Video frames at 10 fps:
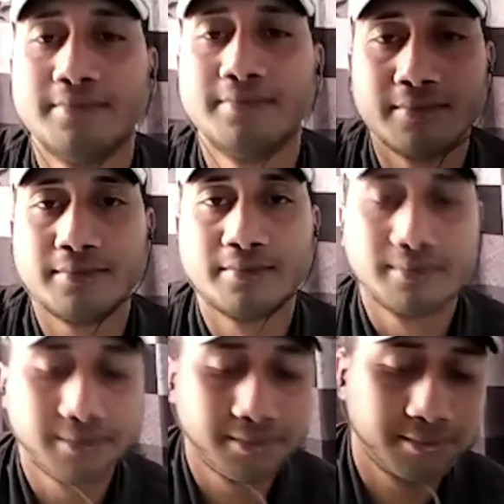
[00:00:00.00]

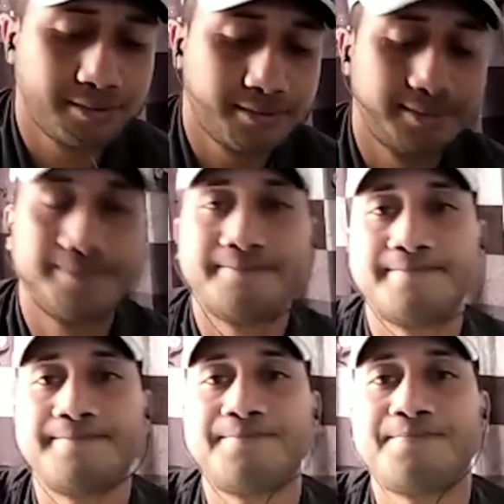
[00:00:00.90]

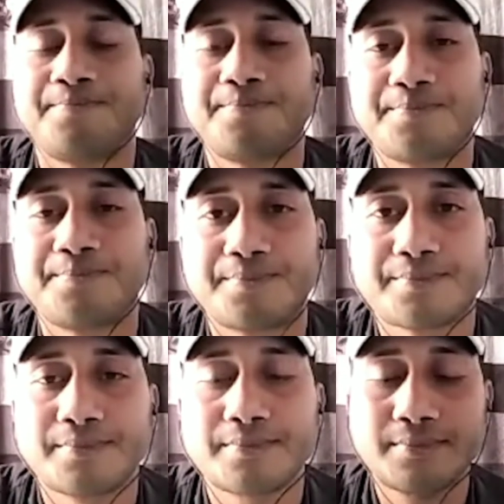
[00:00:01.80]

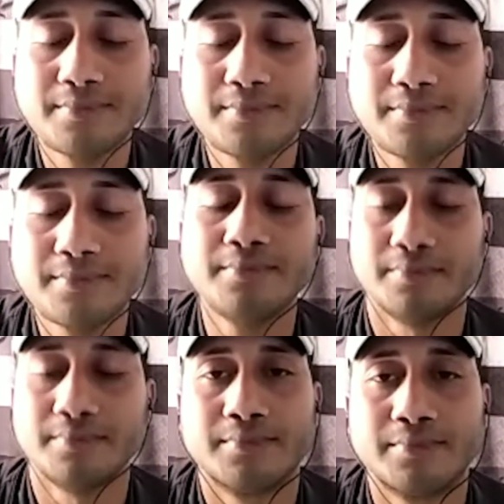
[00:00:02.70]

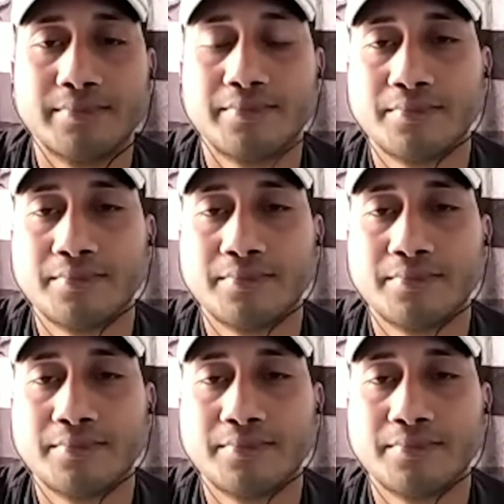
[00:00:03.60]
(not speaking)